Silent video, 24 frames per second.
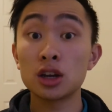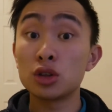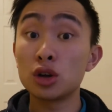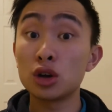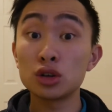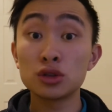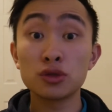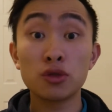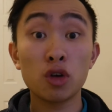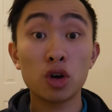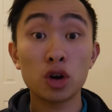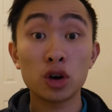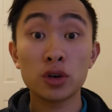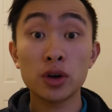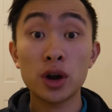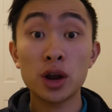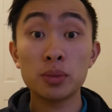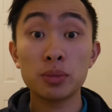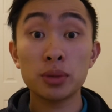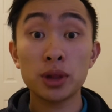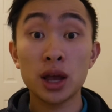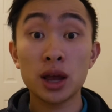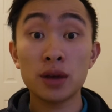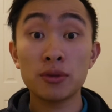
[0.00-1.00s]
Those four
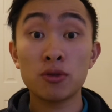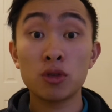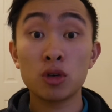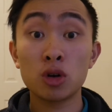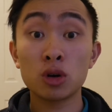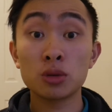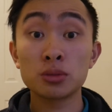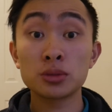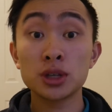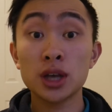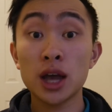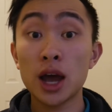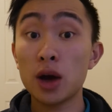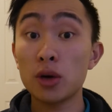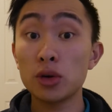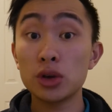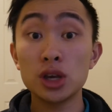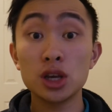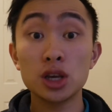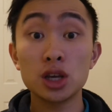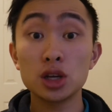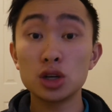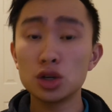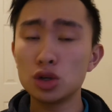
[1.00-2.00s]
great platforms, how
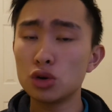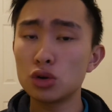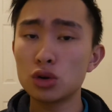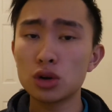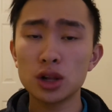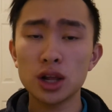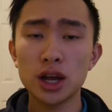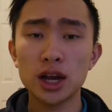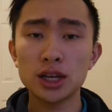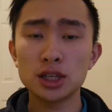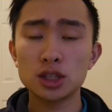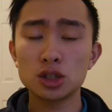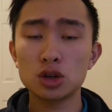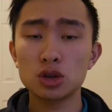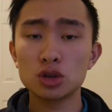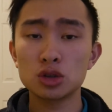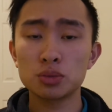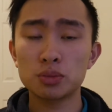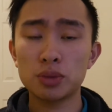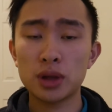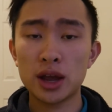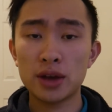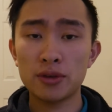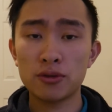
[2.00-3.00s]
he can utilize those
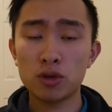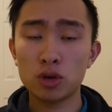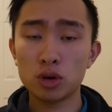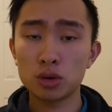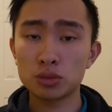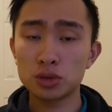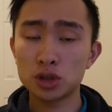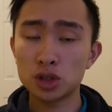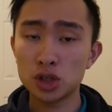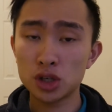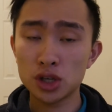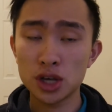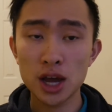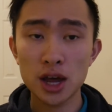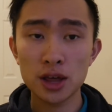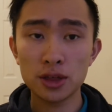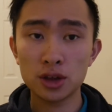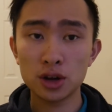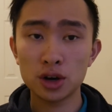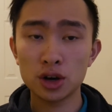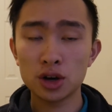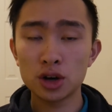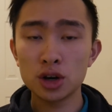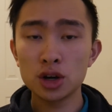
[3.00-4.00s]
platforms
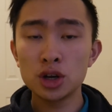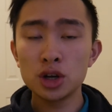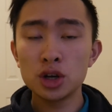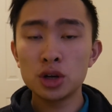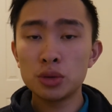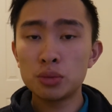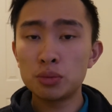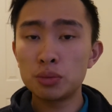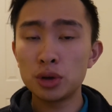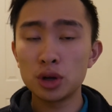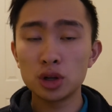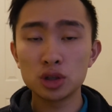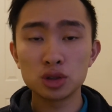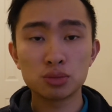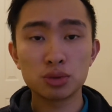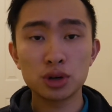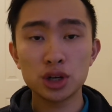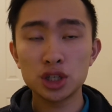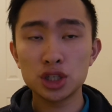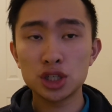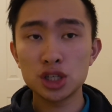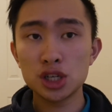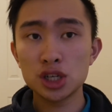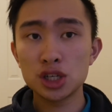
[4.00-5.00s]
together, build
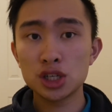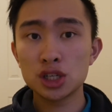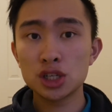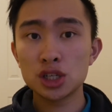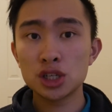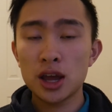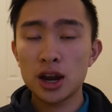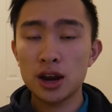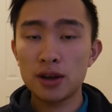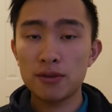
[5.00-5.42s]
bridges, and